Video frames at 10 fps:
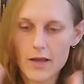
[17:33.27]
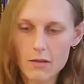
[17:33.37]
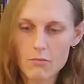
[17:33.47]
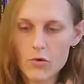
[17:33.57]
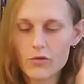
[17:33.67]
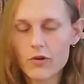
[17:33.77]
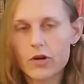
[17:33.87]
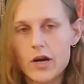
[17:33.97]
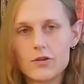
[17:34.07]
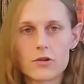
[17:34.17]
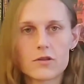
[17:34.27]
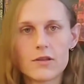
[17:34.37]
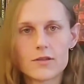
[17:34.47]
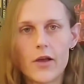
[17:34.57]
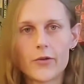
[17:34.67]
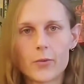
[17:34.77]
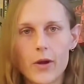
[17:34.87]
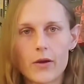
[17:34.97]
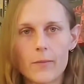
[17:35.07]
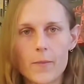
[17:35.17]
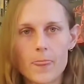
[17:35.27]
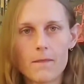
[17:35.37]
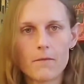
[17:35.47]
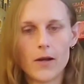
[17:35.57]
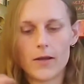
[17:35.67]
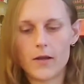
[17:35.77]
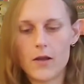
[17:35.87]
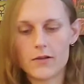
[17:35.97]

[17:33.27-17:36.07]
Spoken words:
and move your consciousness elsewhere, right?